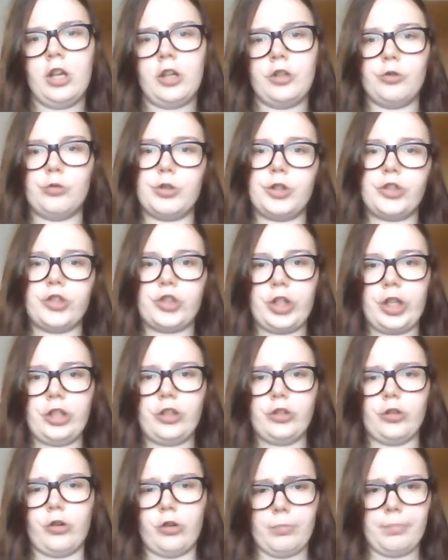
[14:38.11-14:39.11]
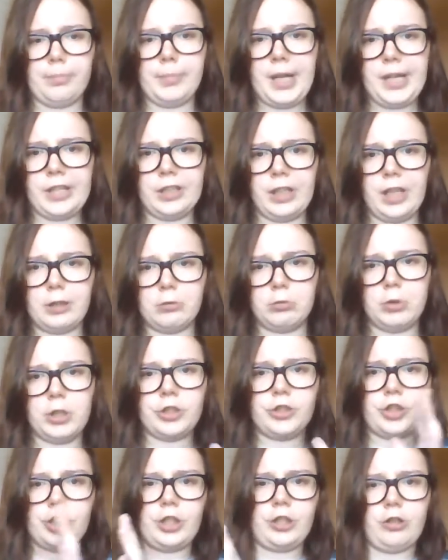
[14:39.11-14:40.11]
you retain your main
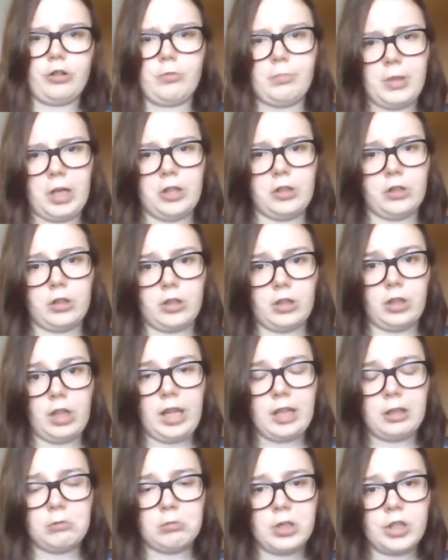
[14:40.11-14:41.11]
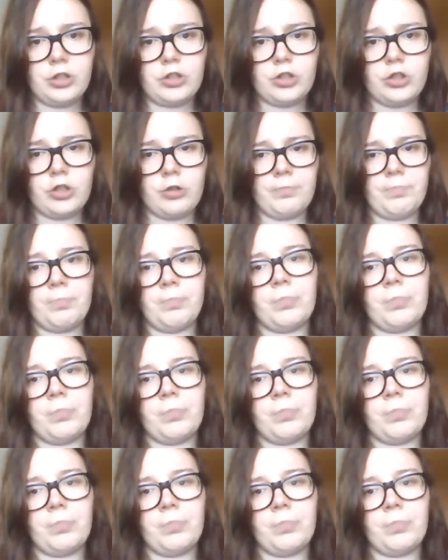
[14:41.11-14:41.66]
language and your minor language.